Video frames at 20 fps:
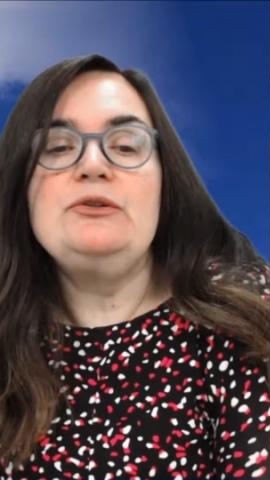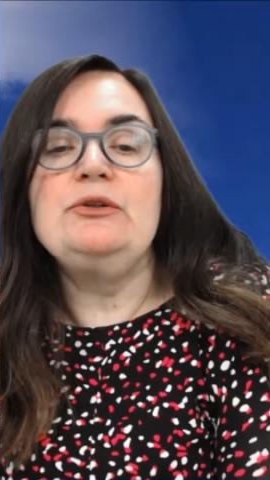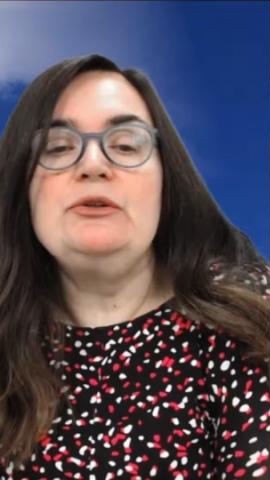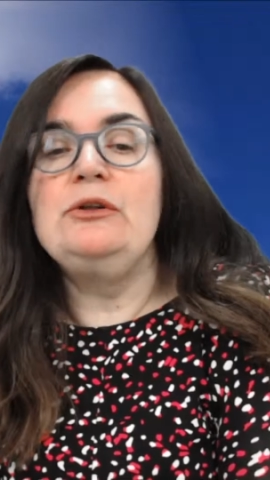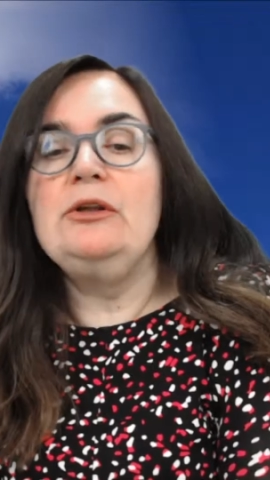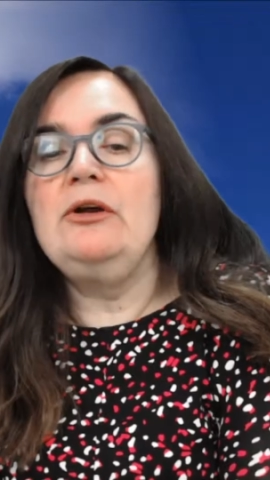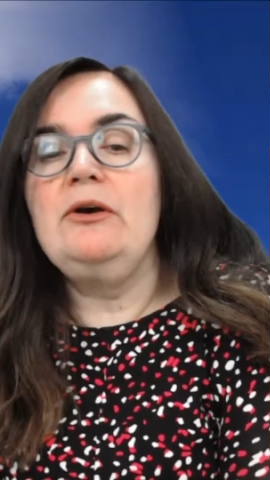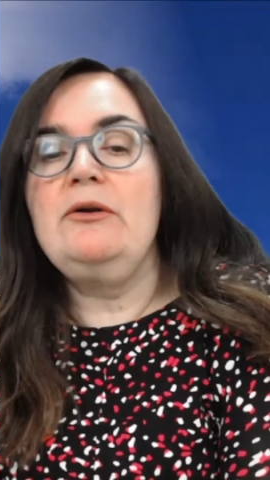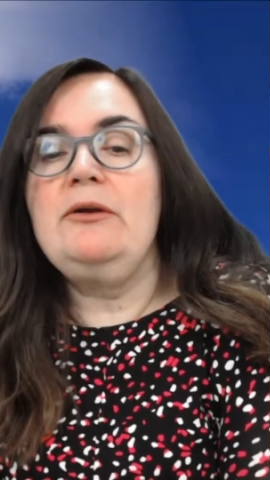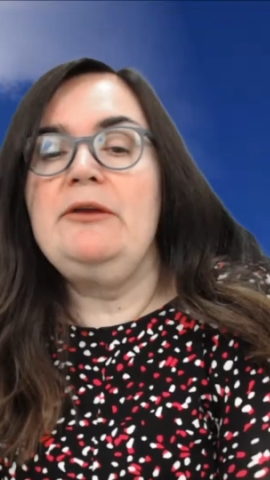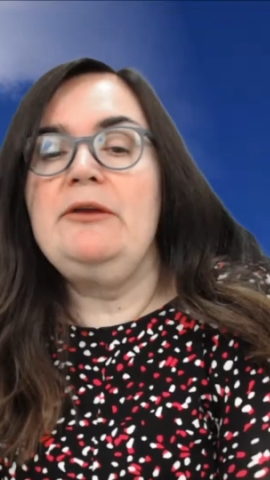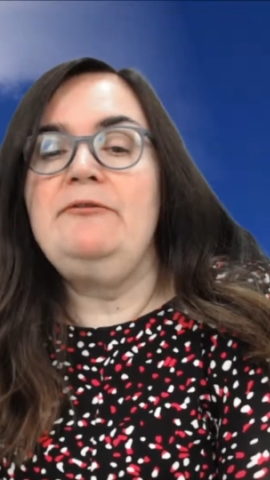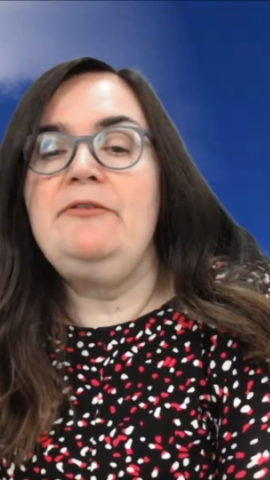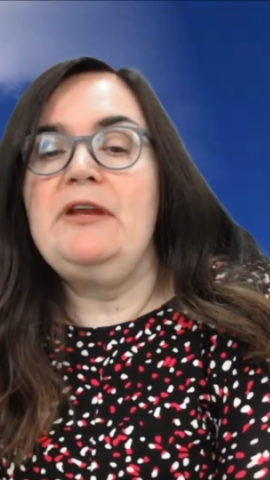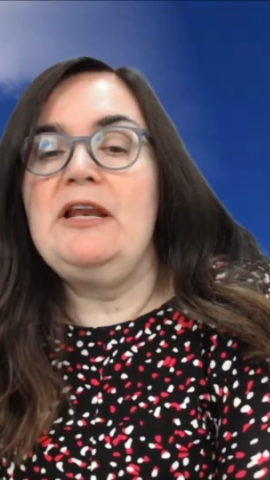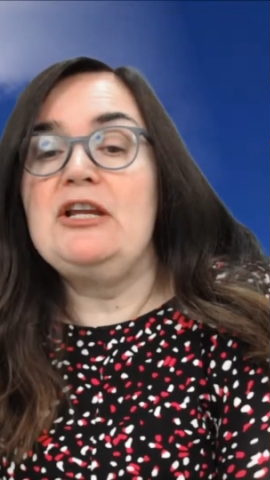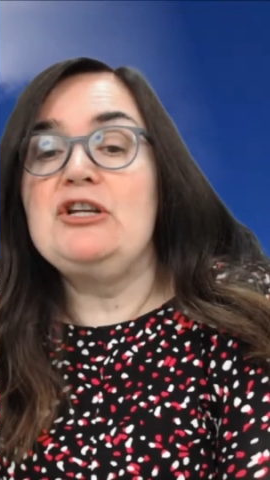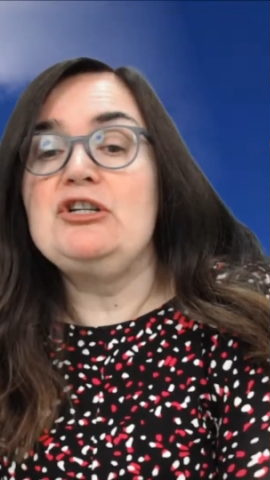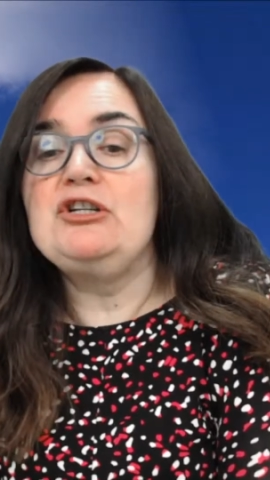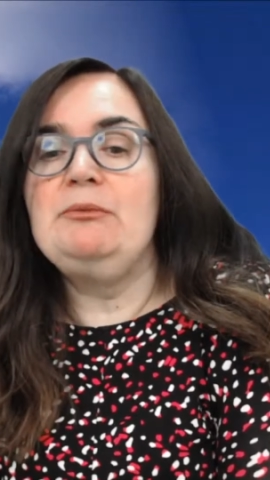to glory and
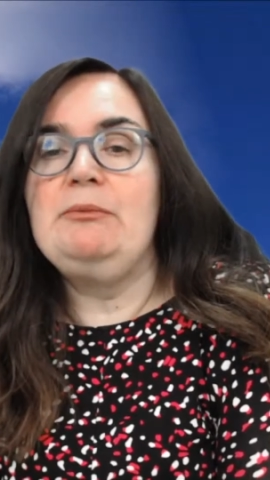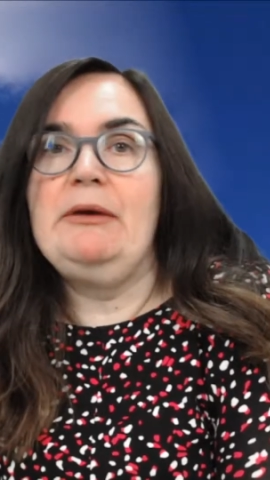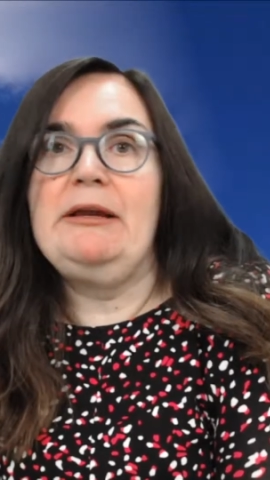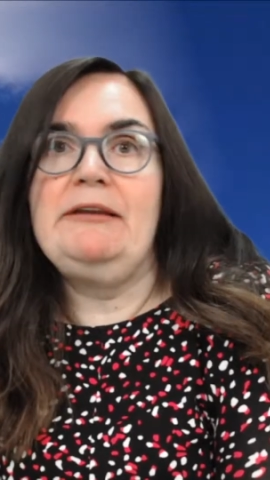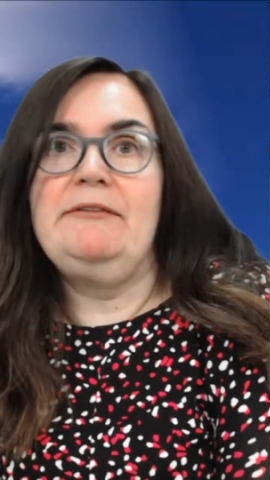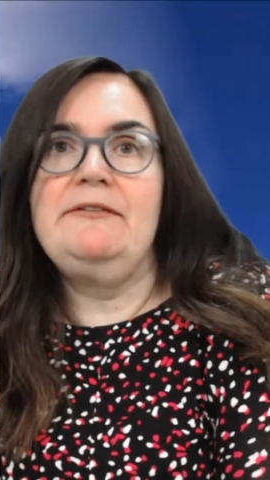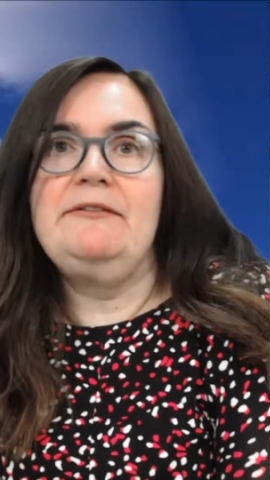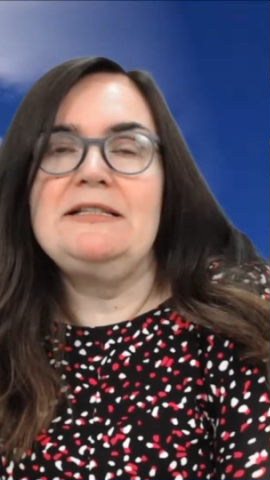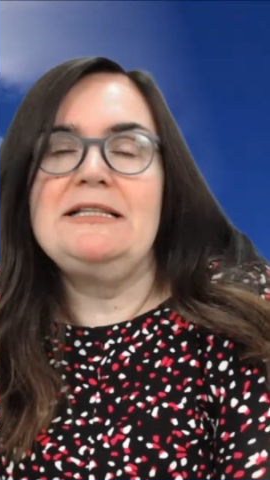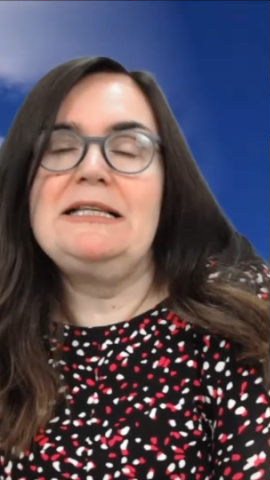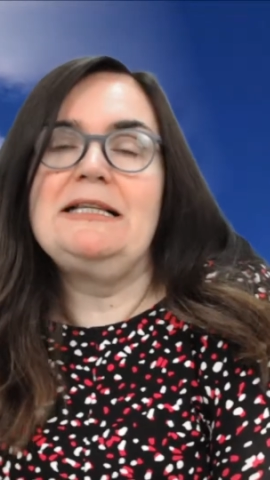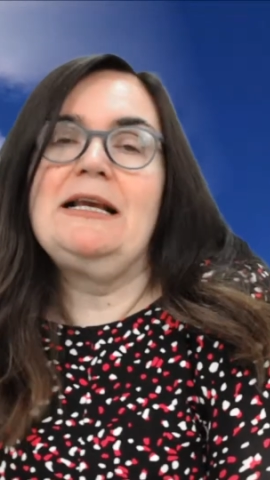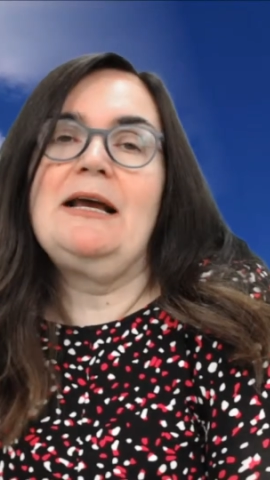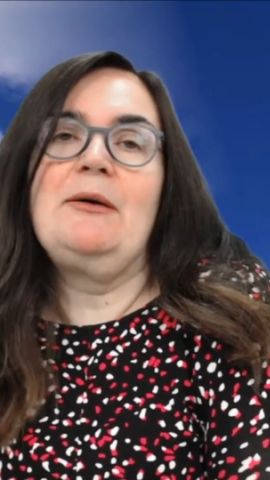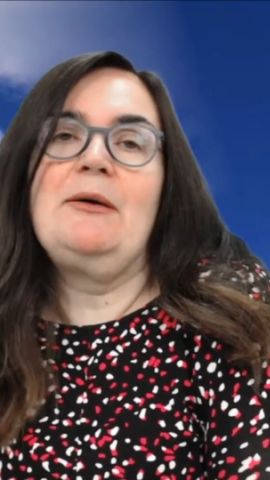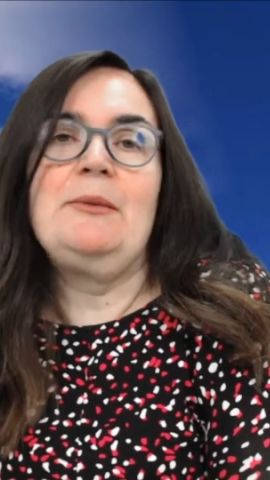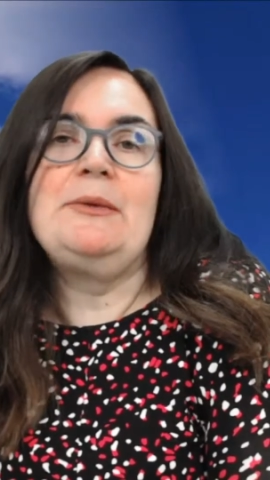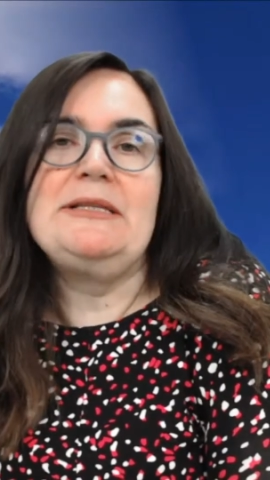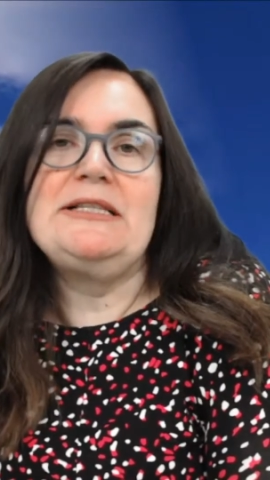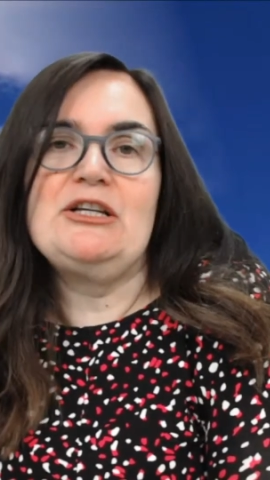financial benefits that
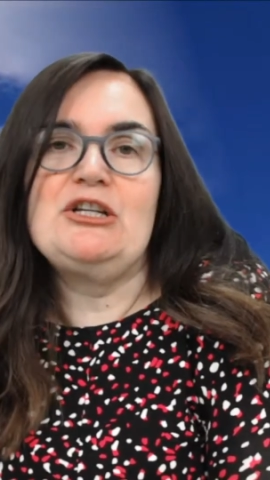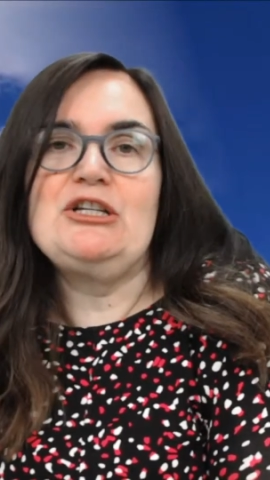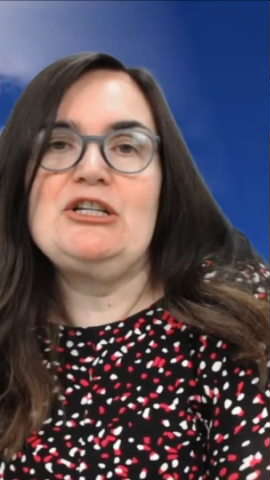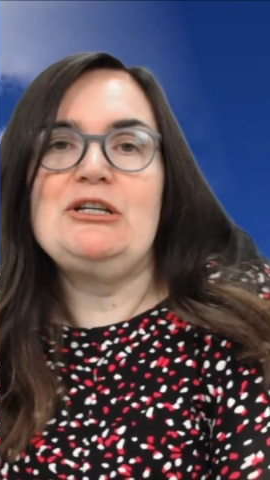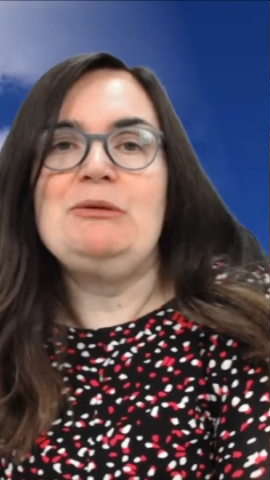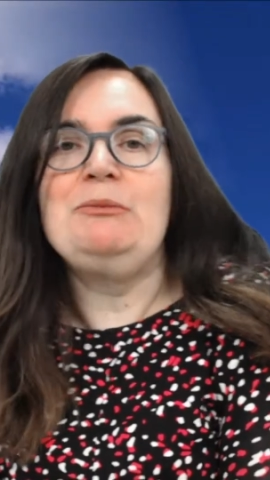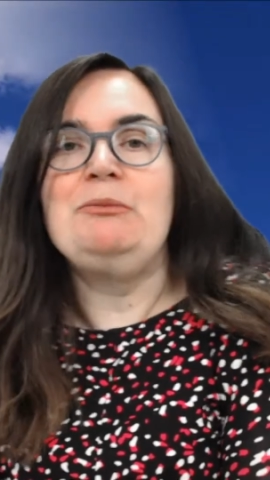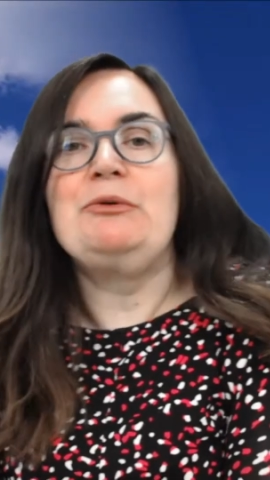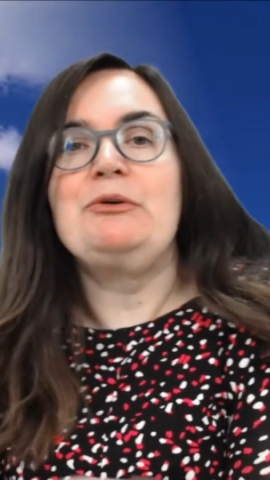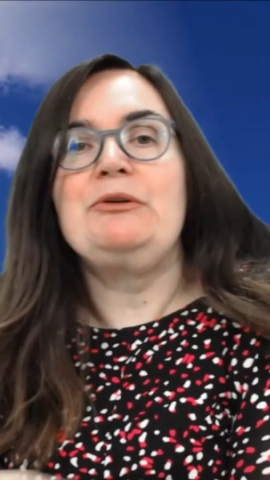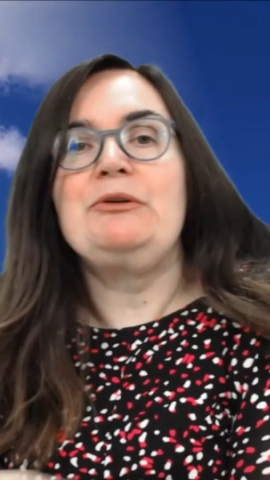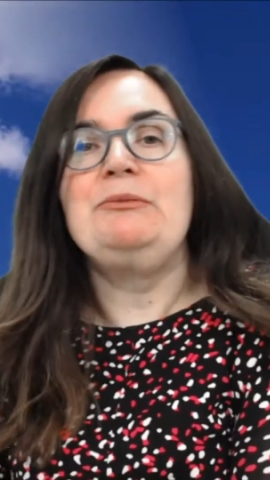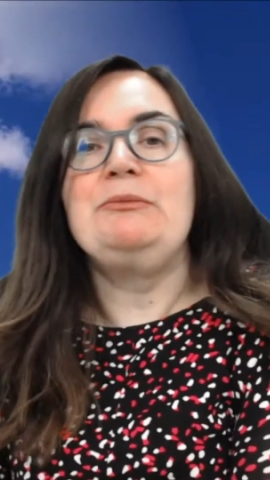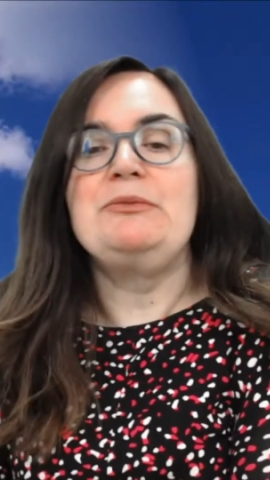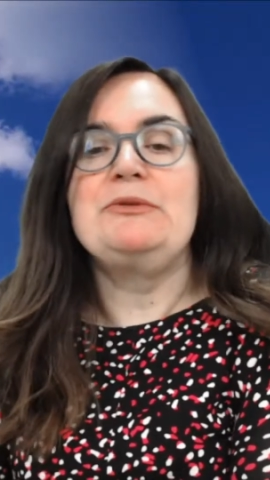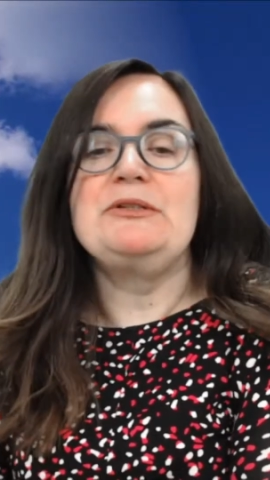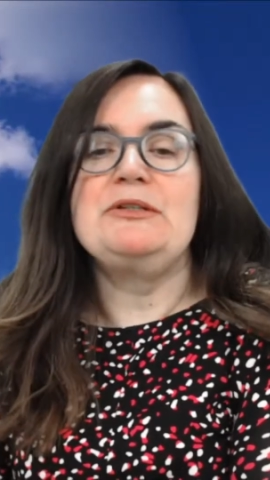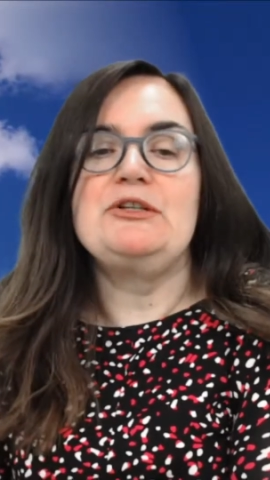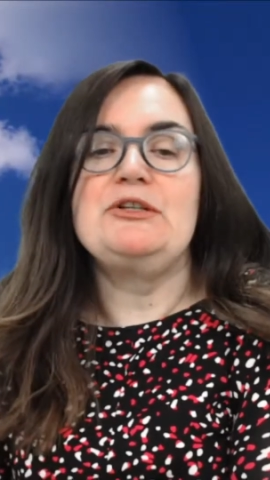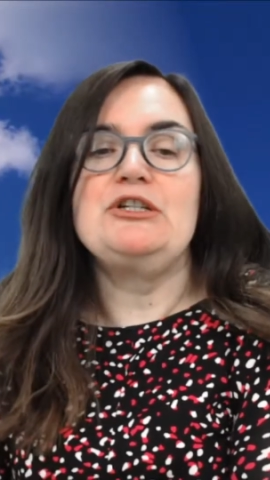come with such an important
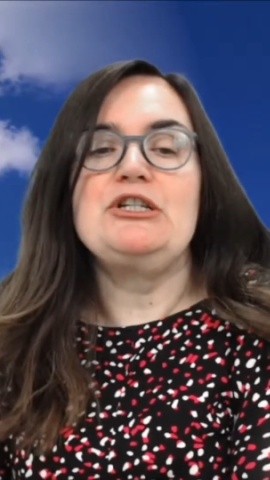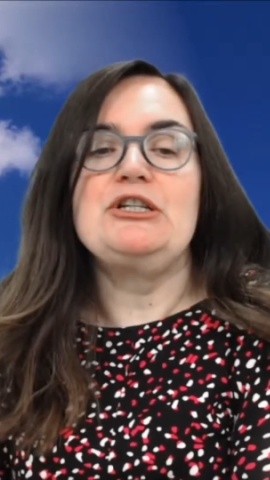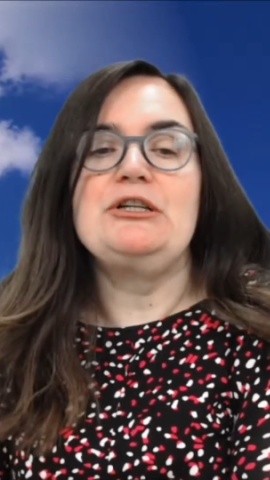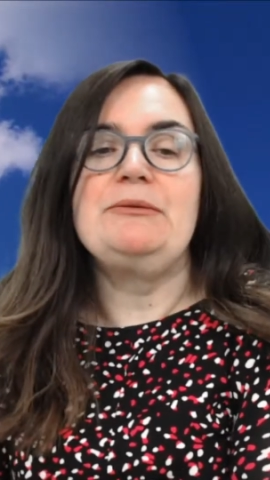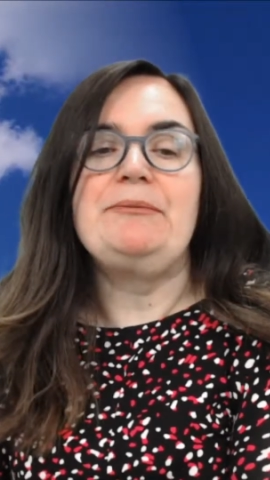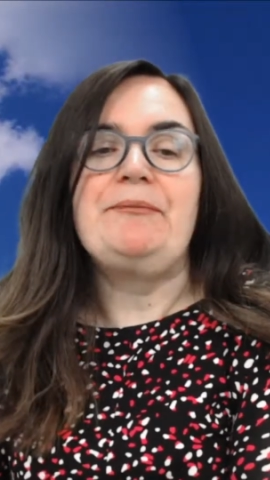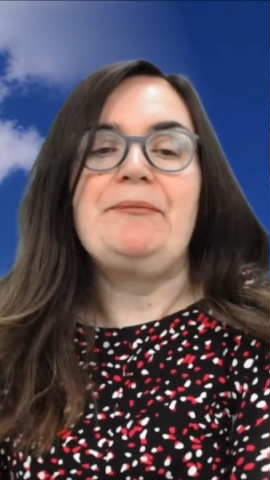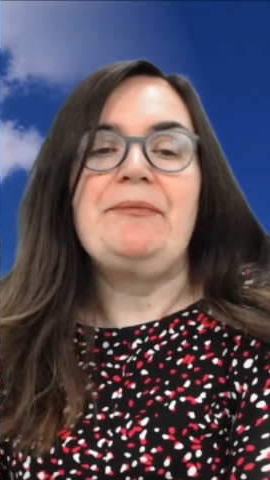position.